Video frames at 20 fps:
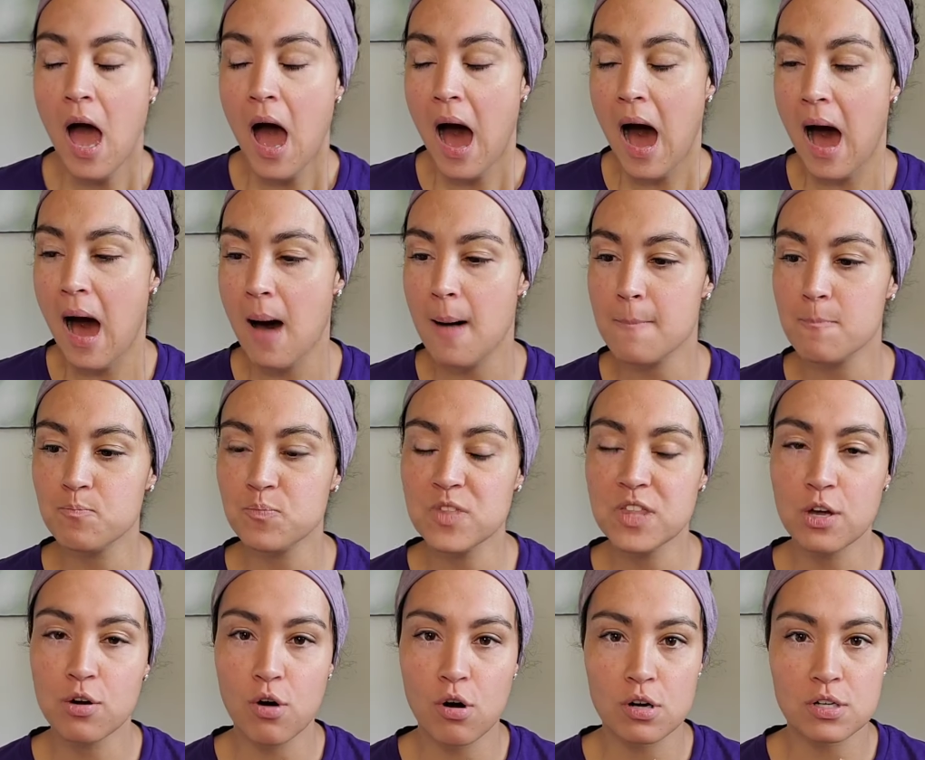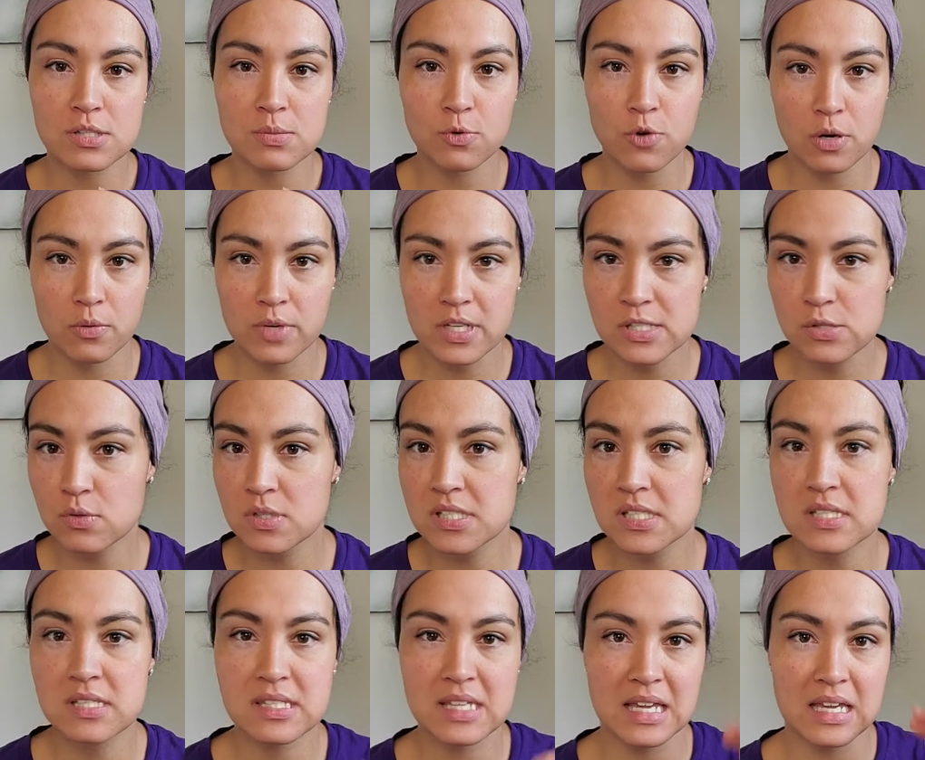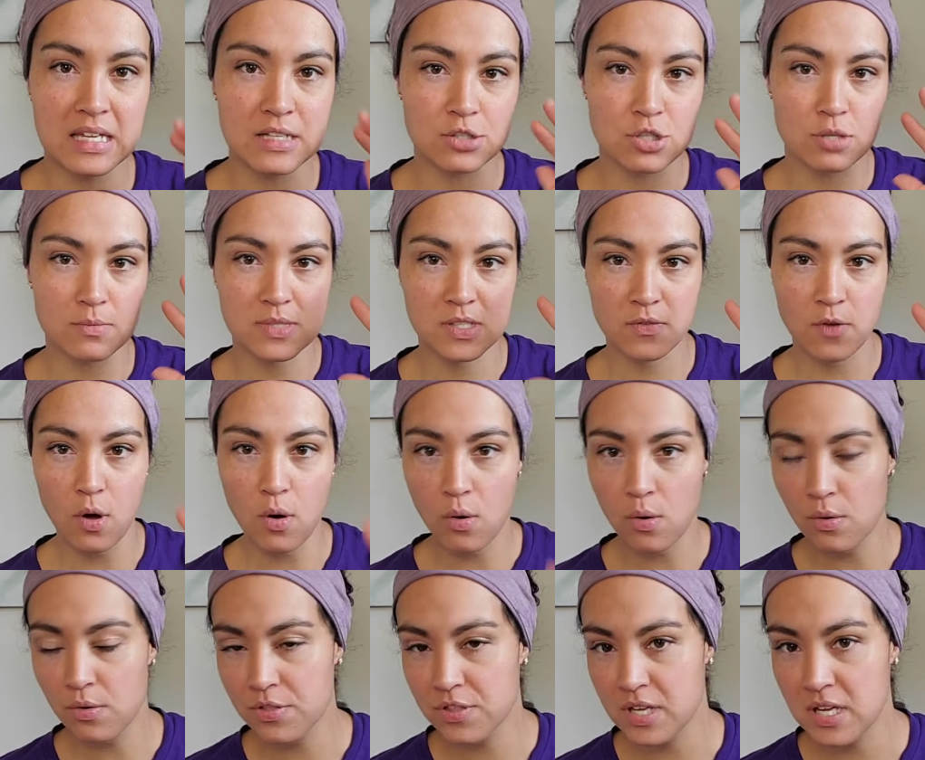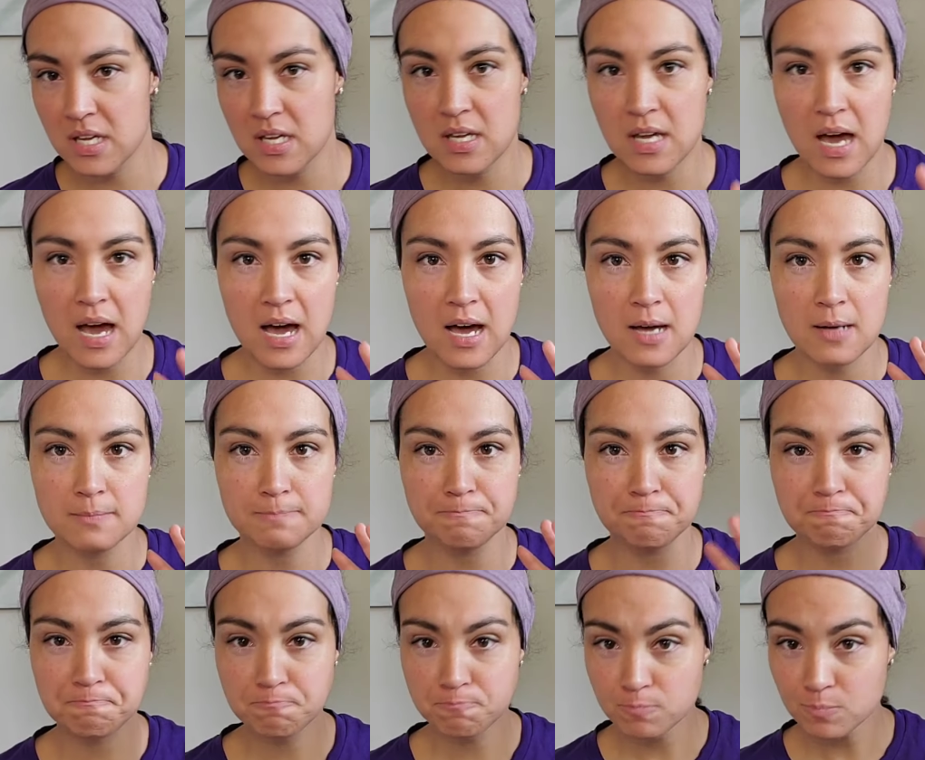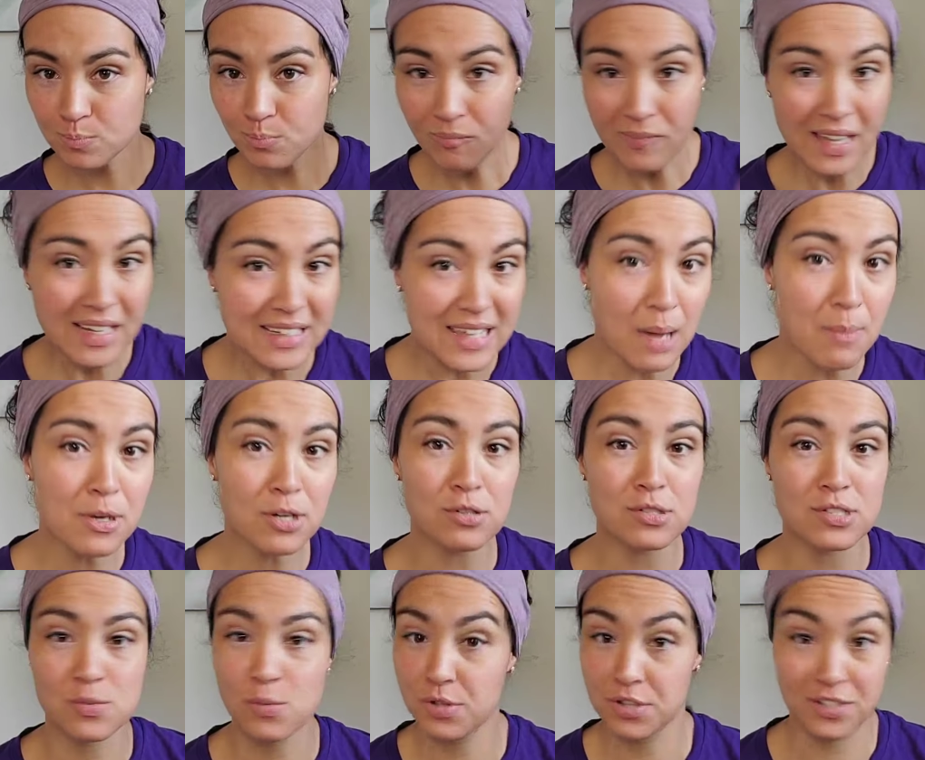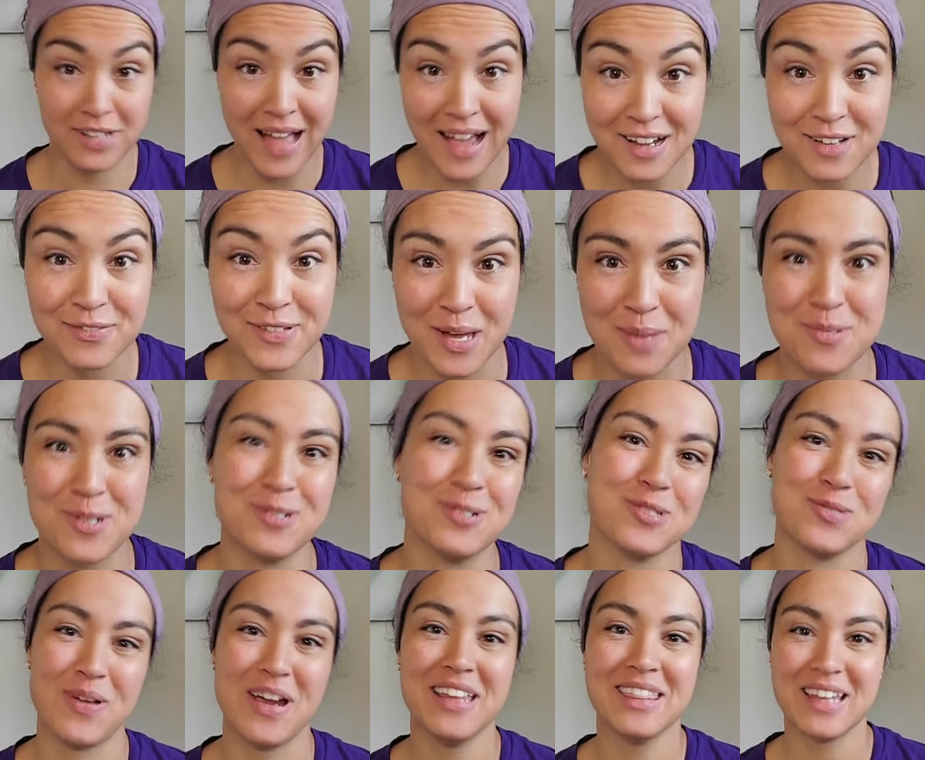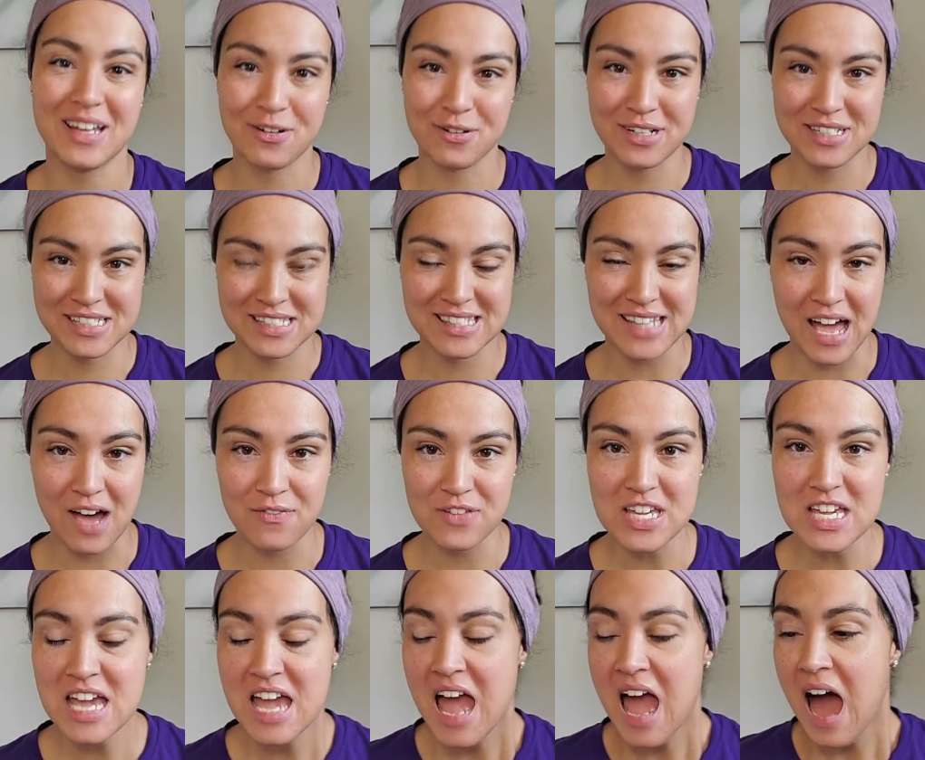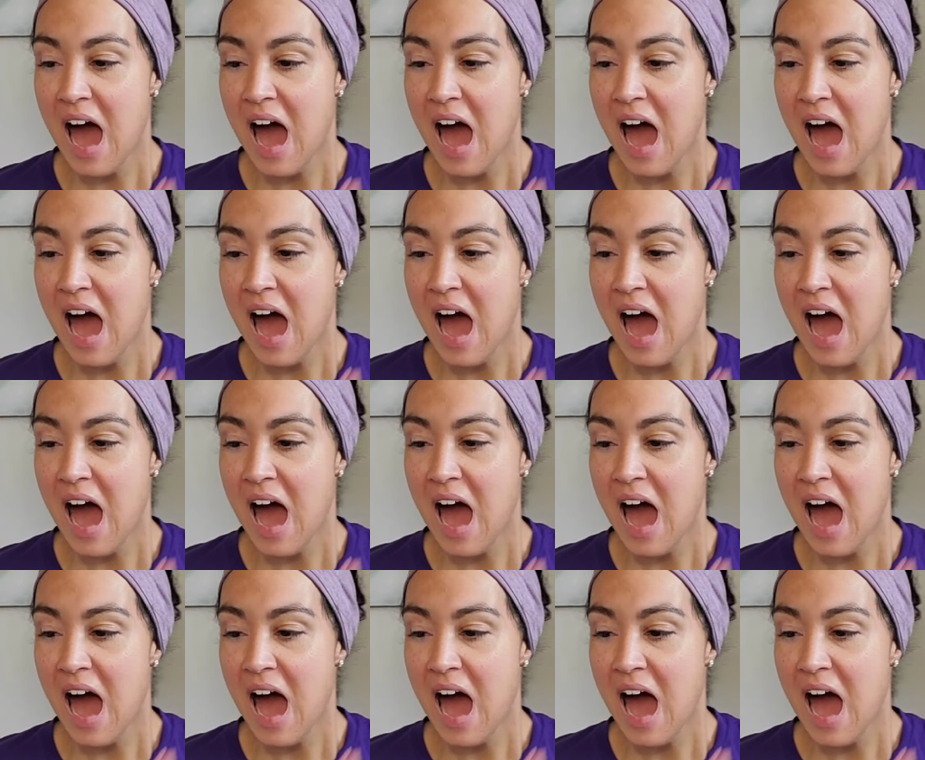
There are some great resources in terms of all the chemicals, well, the lack of chemicals, right, that are in Savvy.